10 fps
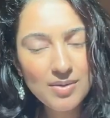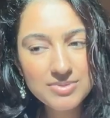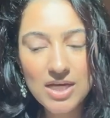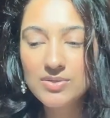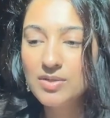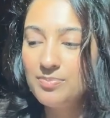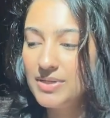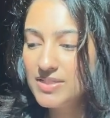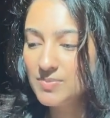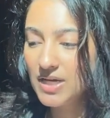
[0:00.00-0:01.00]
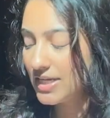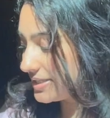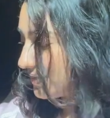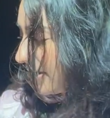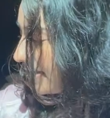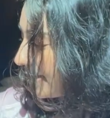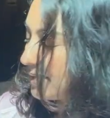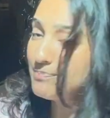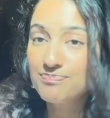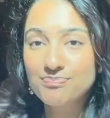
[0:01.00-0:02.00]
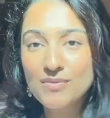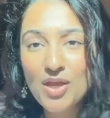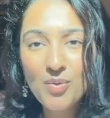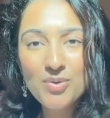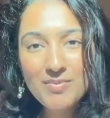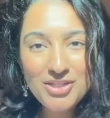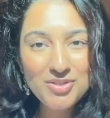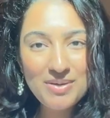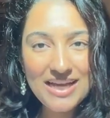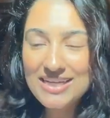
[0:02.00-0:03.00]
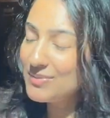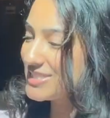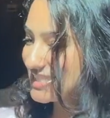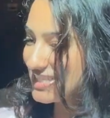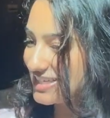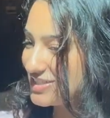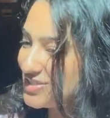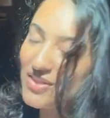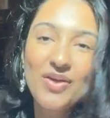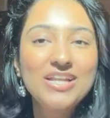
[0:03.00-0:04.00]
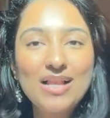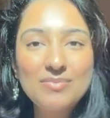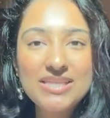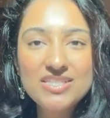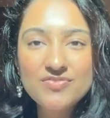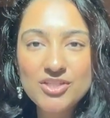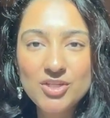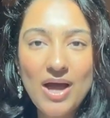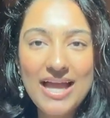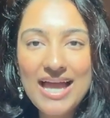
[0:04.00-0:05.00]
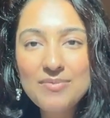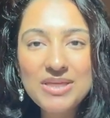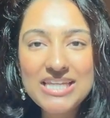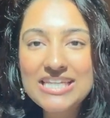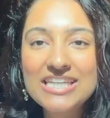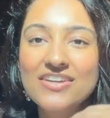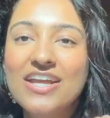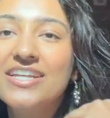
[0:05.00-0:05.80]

down a bit. But here I am with my new bag and I was excited, so I thought I'll make this video. I am in India right